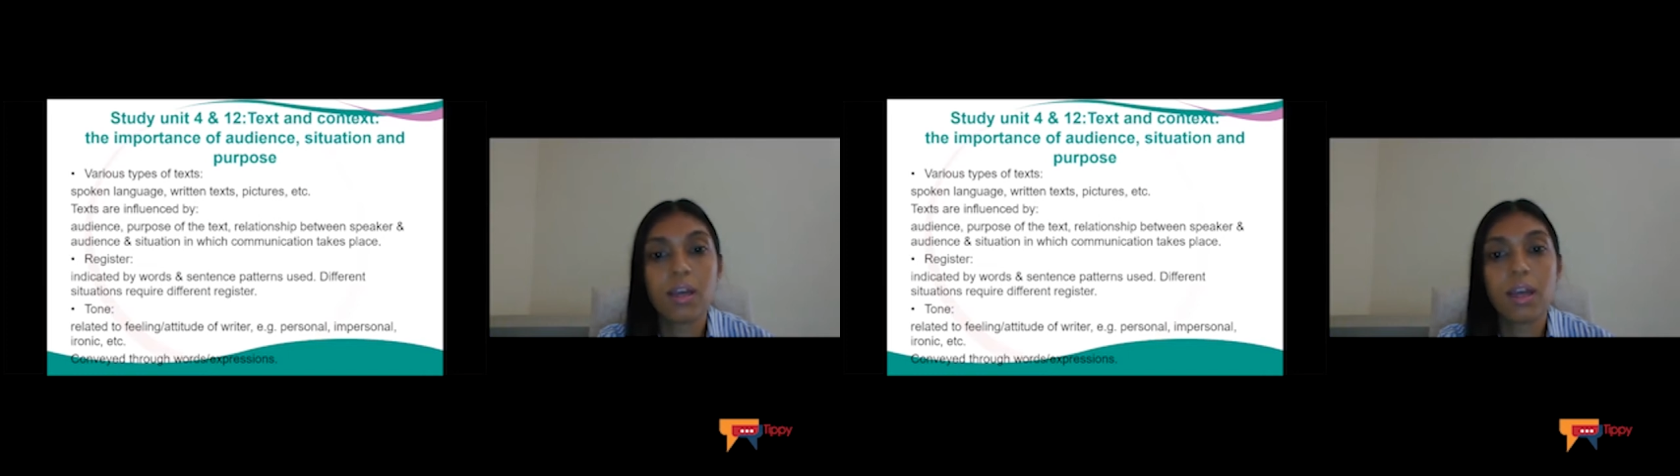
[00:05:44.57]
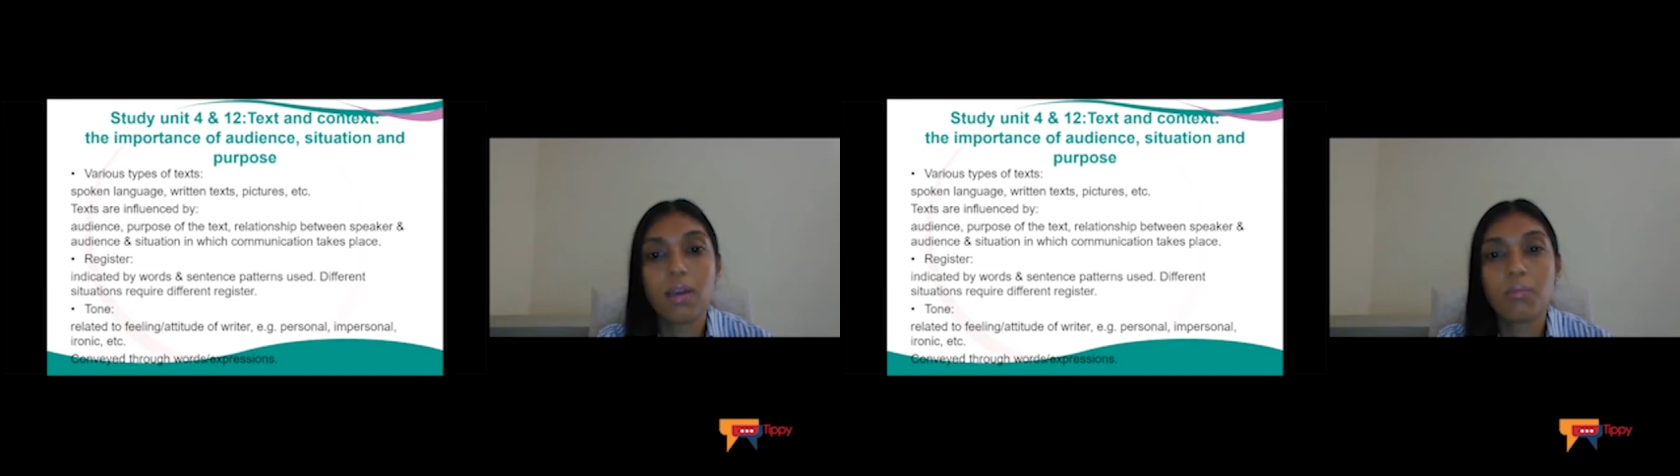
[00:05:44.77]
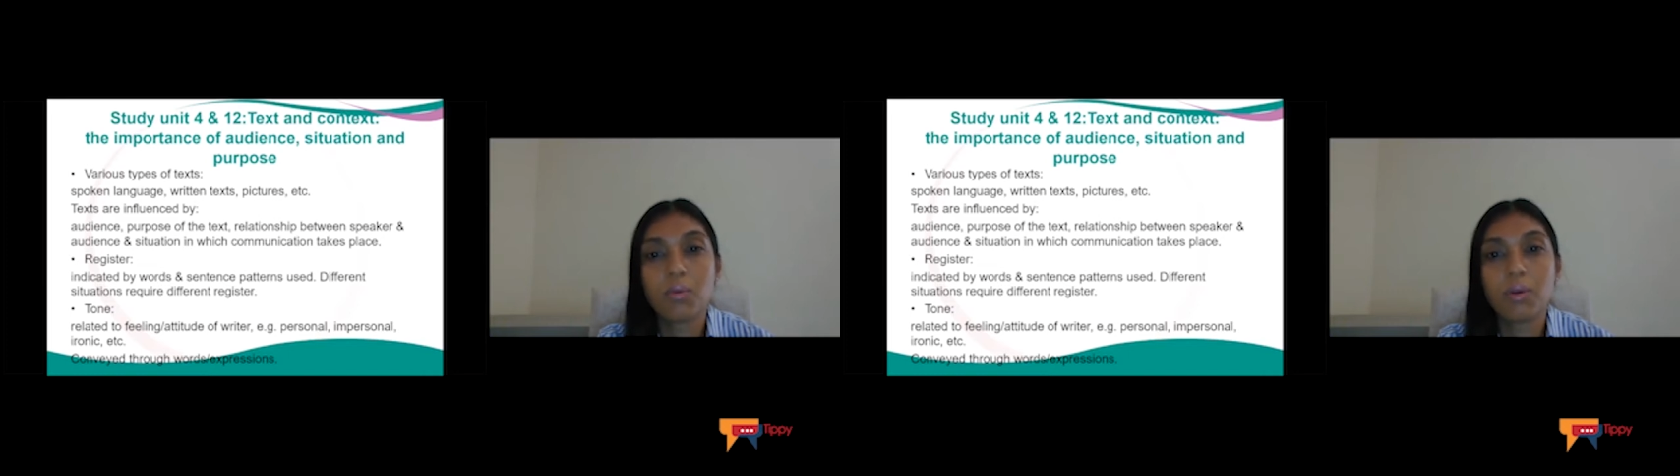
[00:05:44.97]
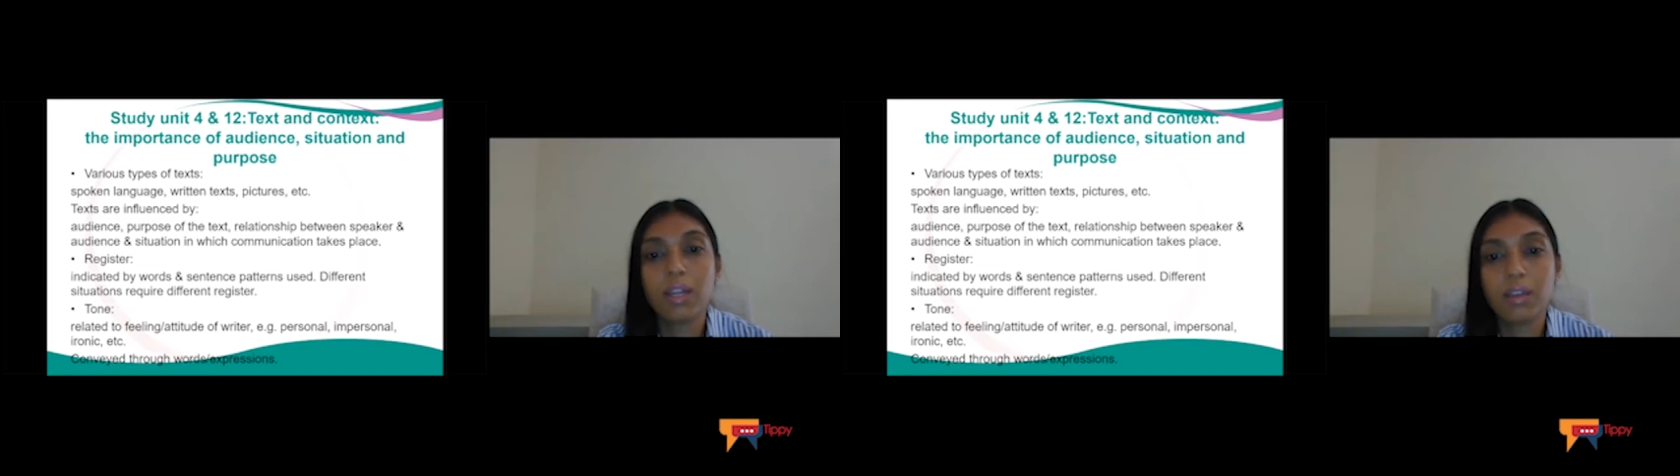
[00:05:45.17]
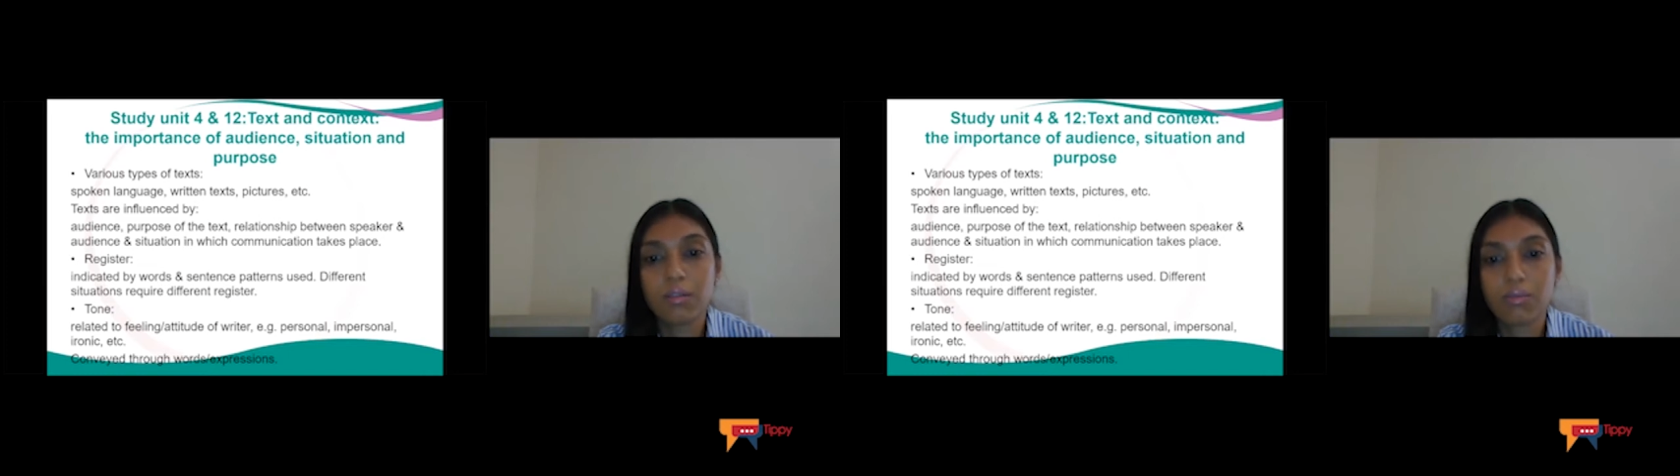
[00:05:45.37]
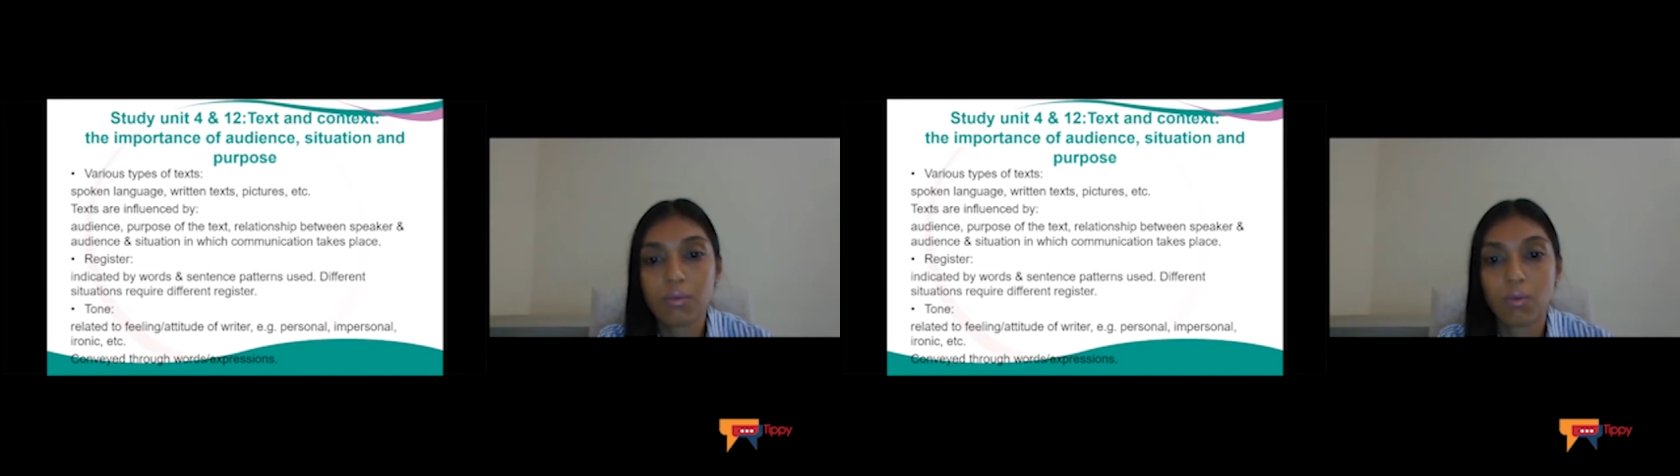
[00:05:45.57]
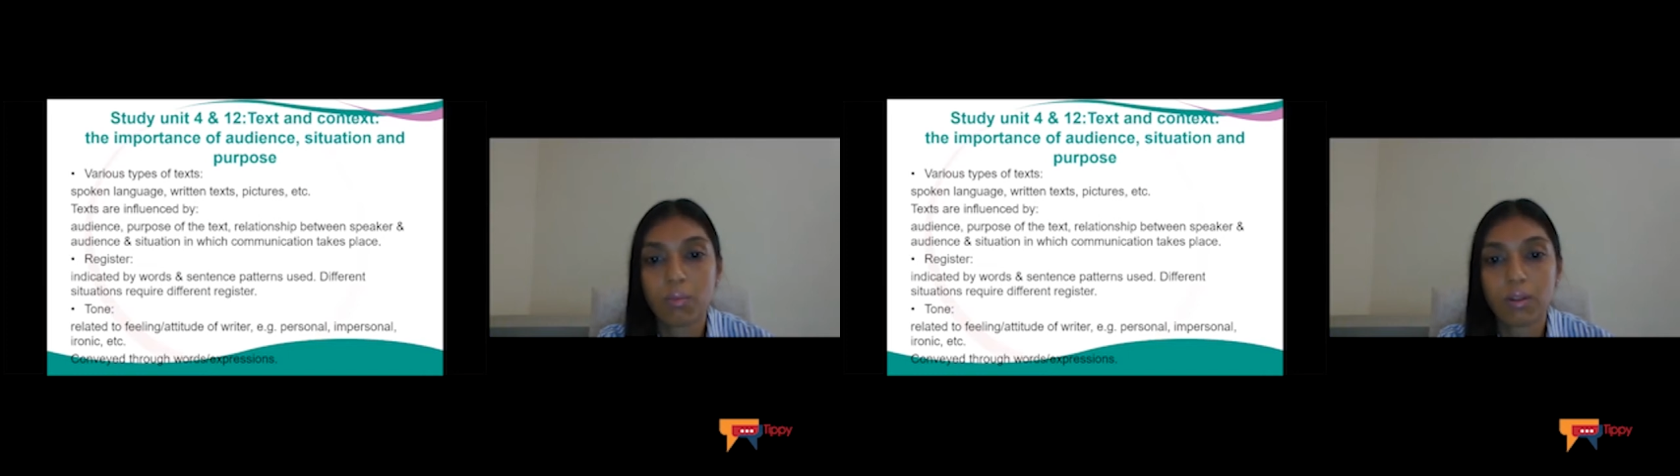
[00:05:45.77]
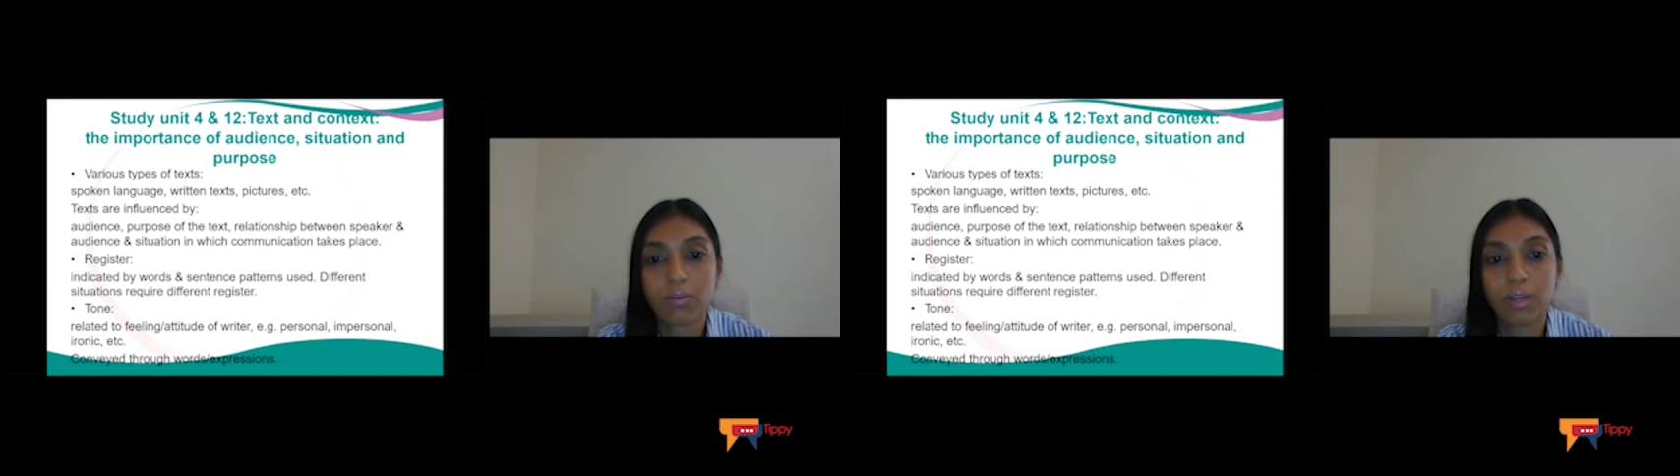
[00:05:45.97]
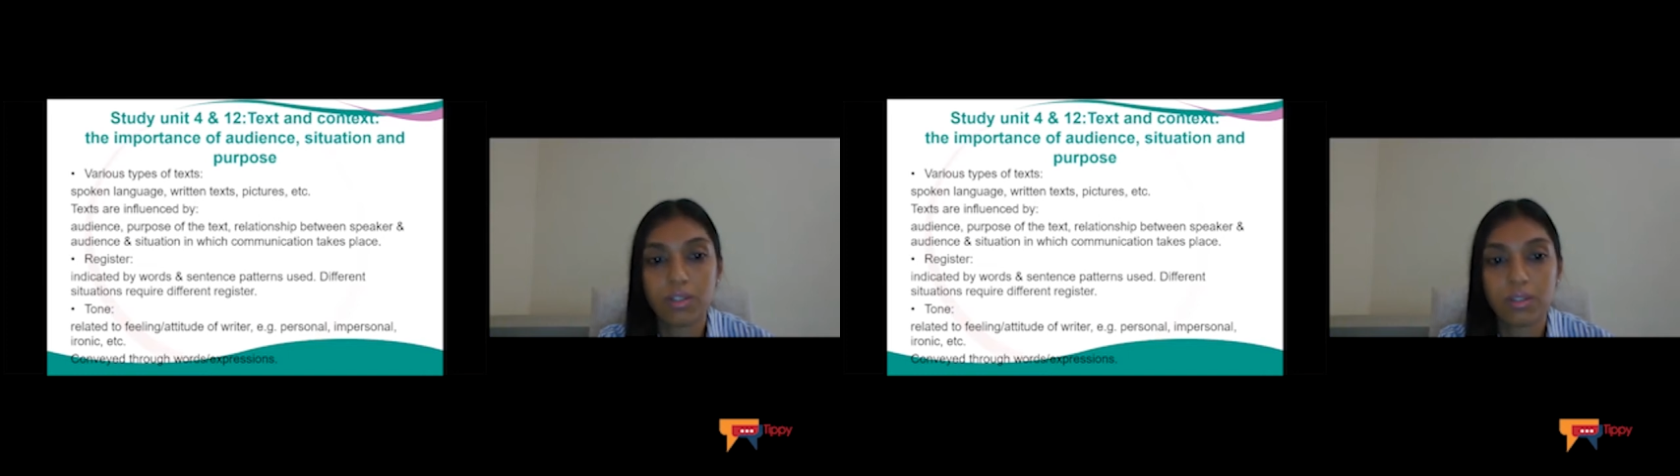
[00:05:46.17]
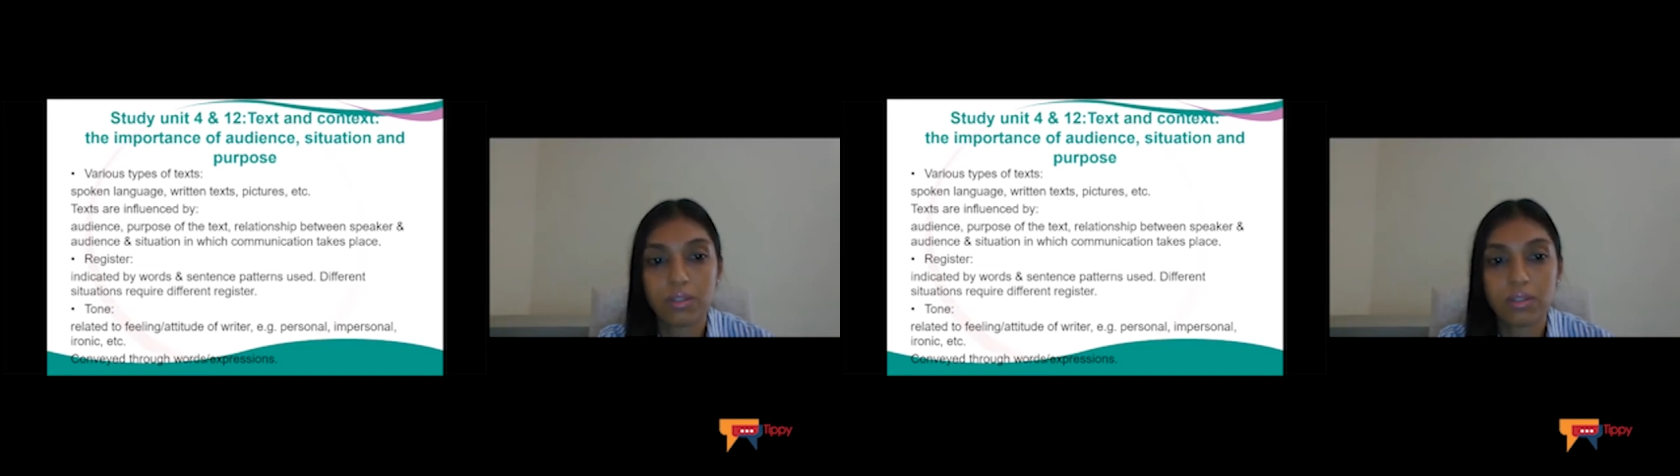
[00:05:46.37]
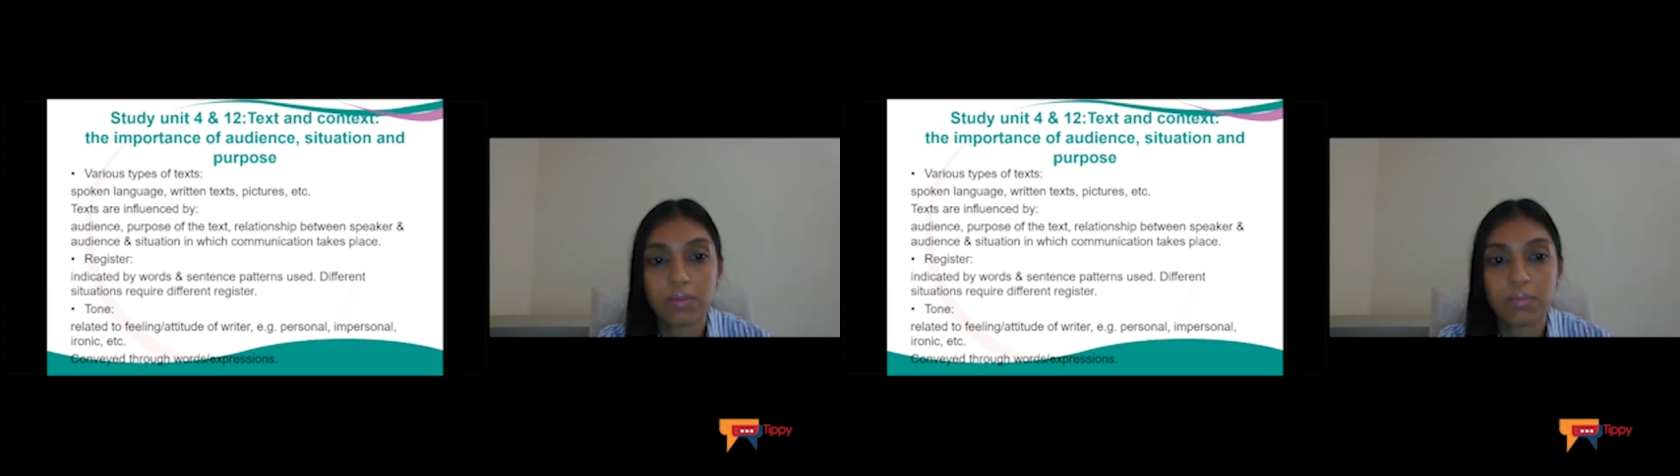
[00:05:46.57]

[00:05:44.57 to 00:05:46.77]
a more informal register.